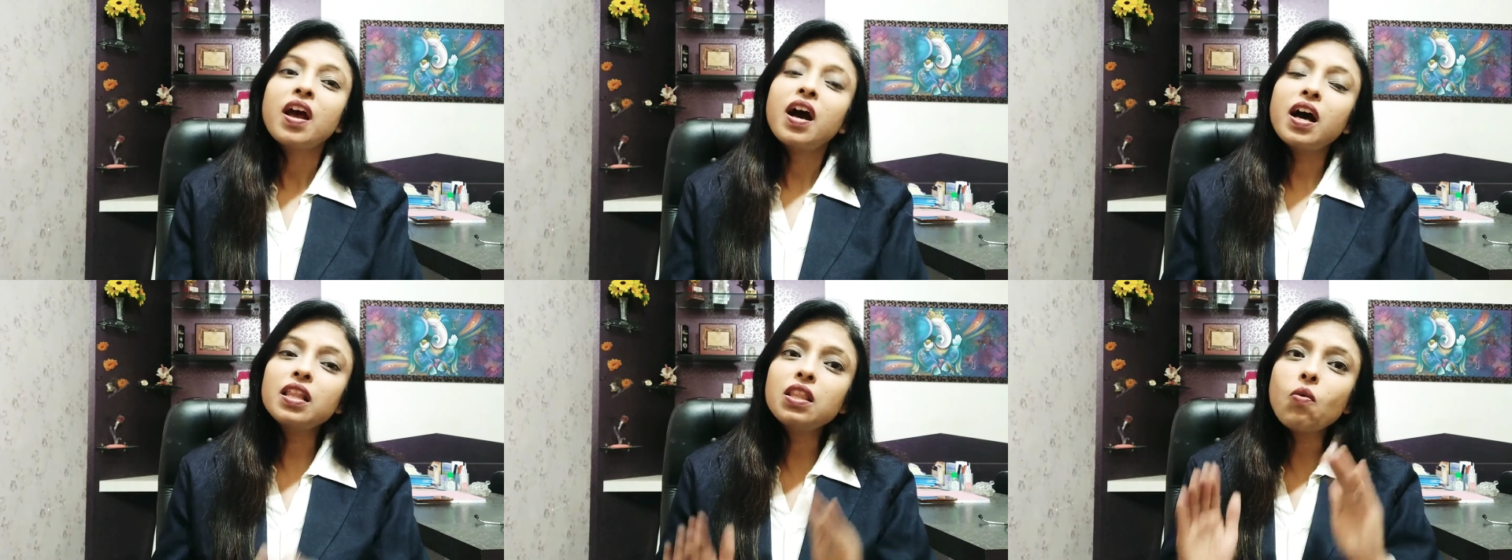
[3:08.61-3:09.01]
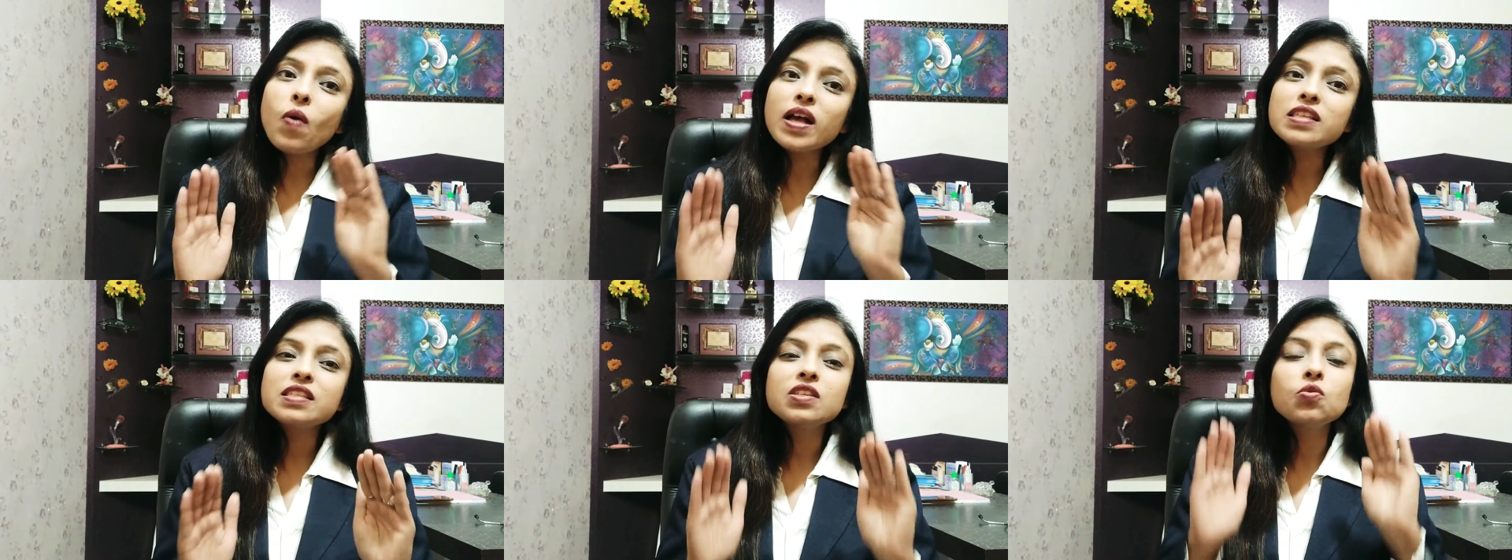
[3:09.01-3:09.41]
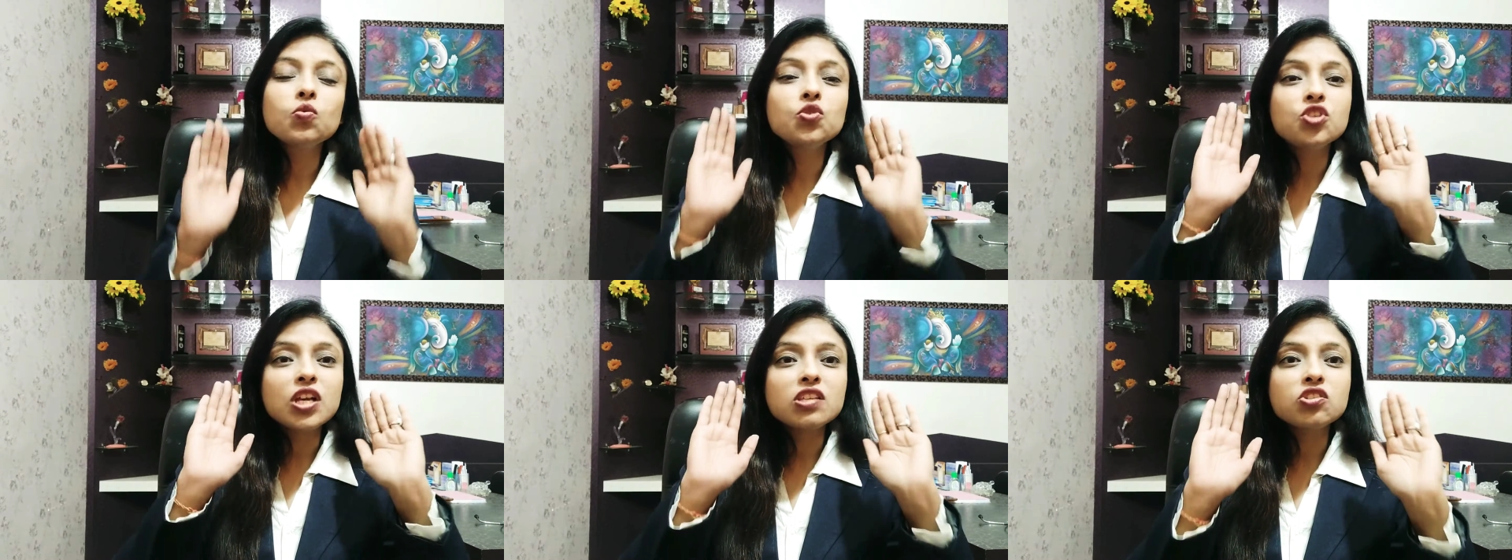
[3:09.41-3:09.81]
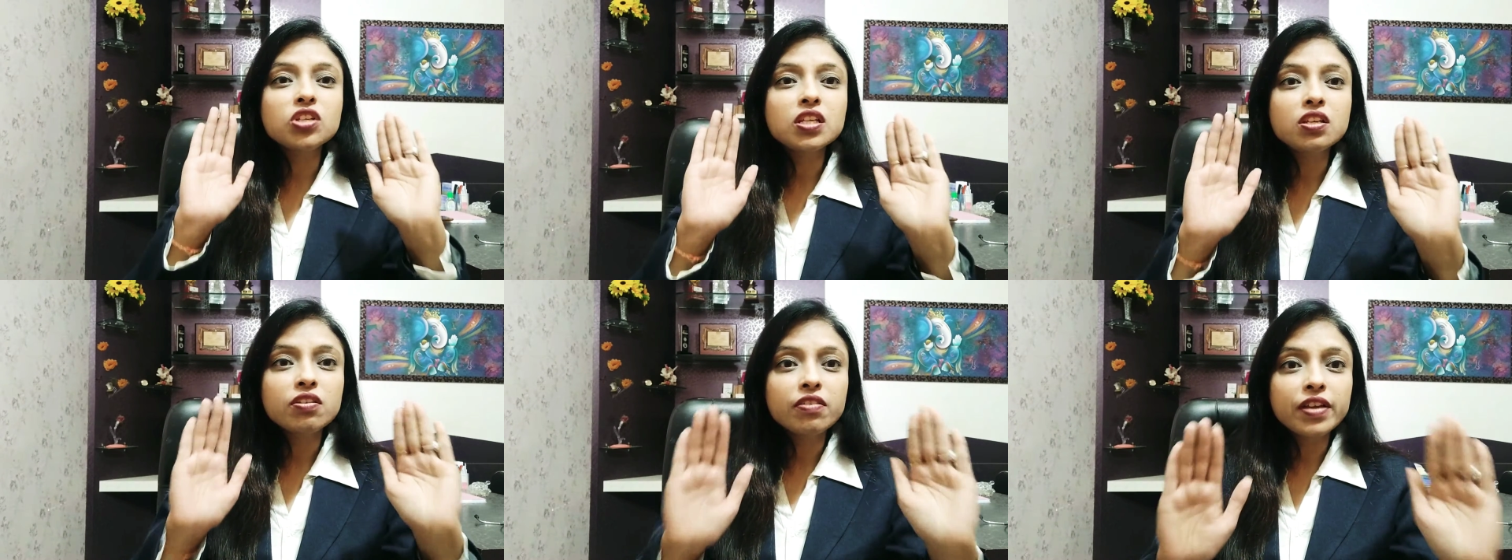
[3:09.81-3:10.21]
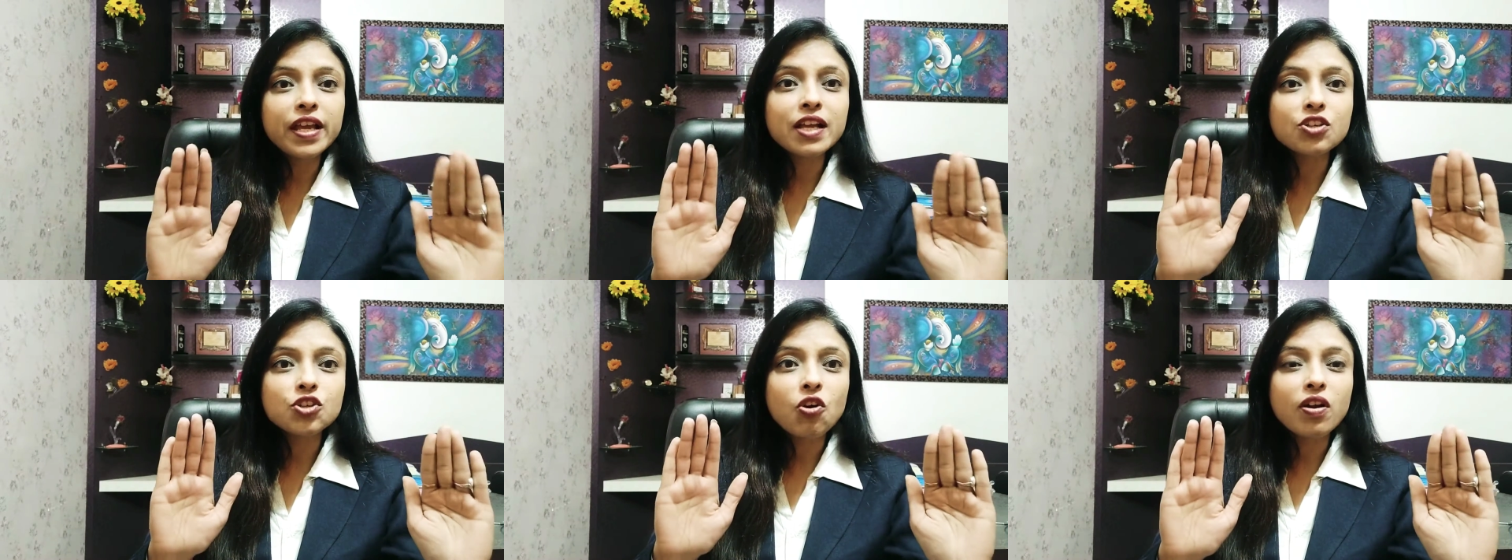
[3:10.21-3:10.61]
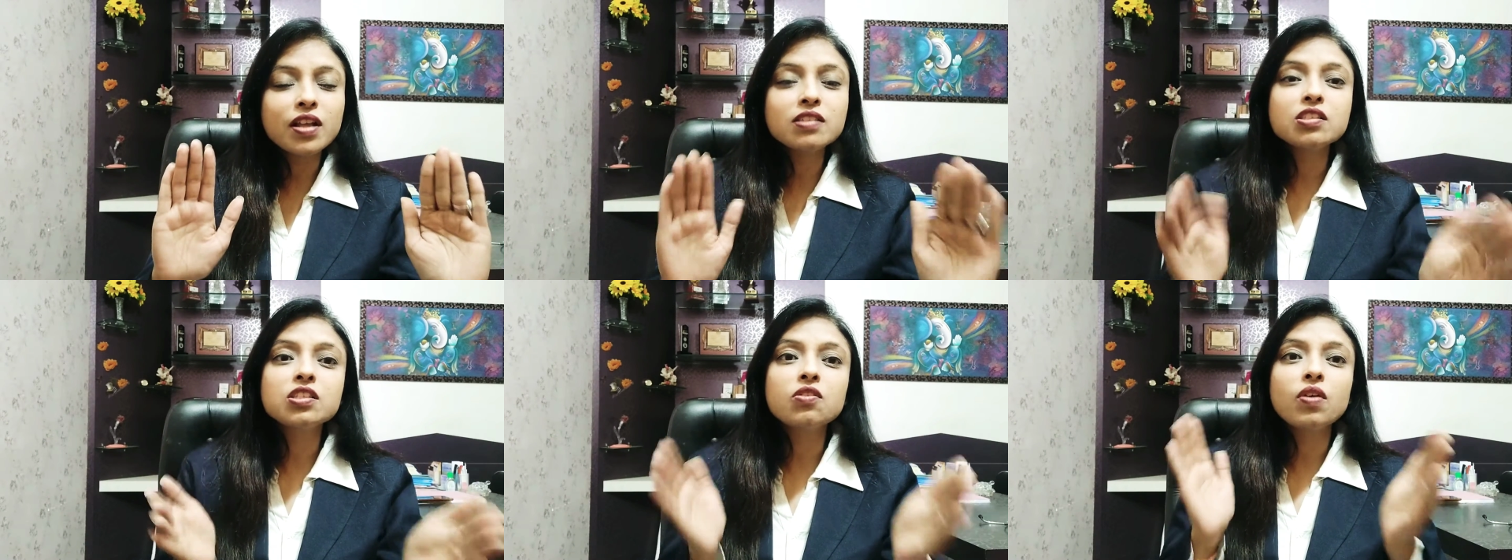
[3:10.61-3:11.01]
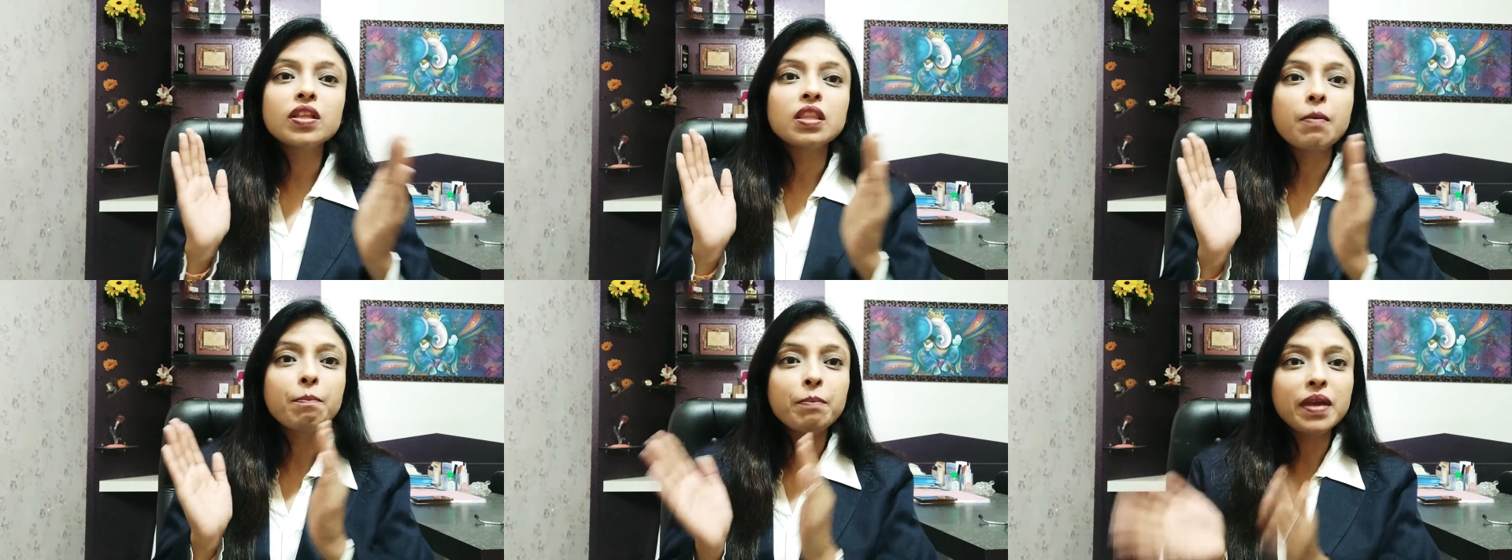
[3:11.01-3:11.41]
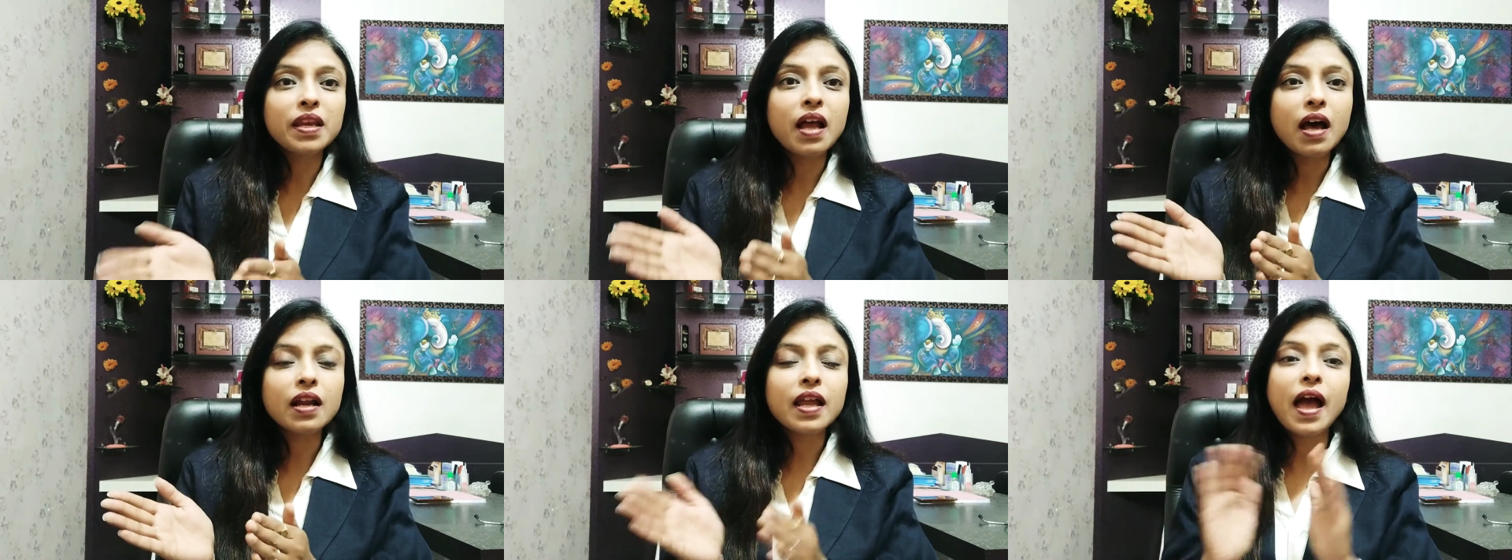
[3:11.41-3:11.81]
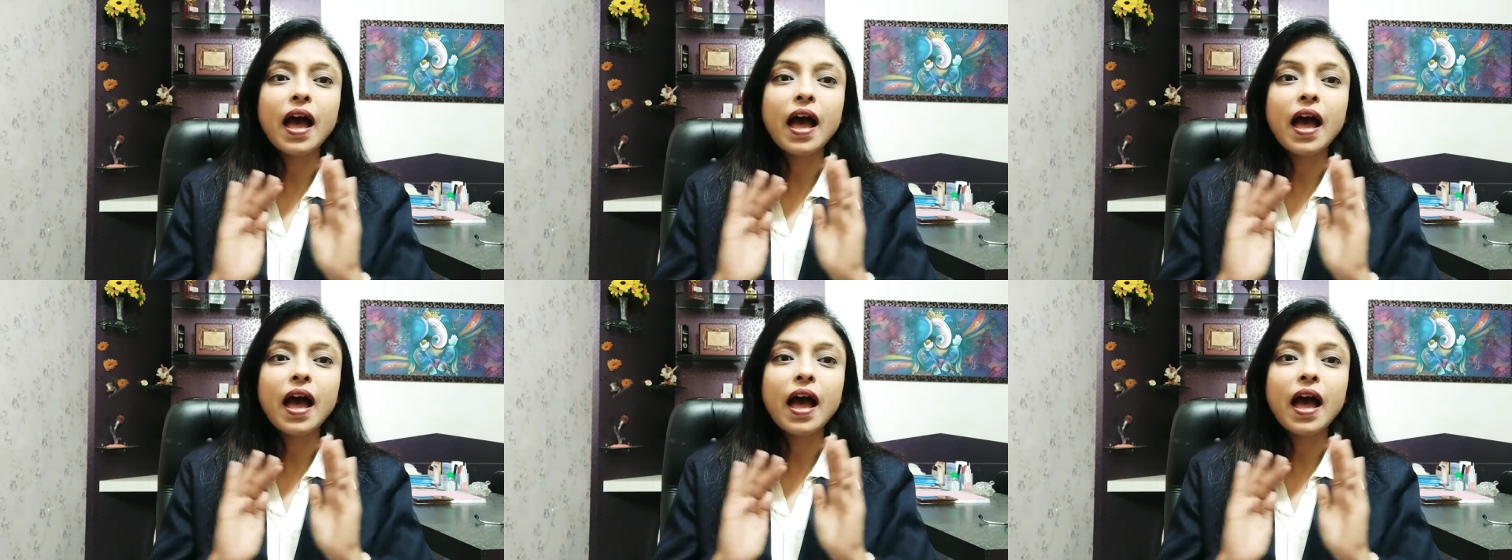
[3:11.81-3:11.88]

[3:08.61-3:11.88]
Otherwise, you just need reassurance during the menarche